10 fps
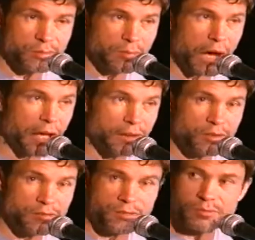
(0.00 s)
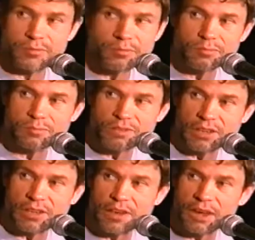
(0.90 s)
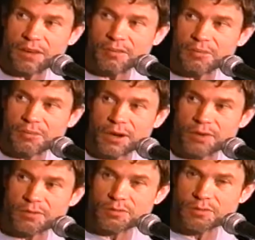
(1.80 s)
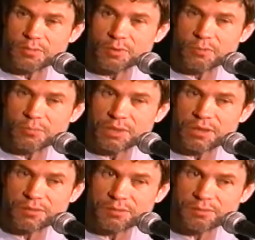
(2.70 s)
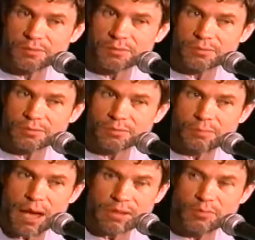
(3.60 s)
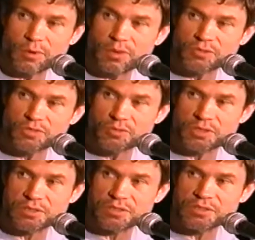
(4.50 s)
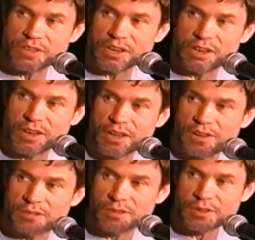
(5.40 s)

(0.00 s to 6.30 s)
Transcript: buying different secondhand records from the big Maxwell Street secondhand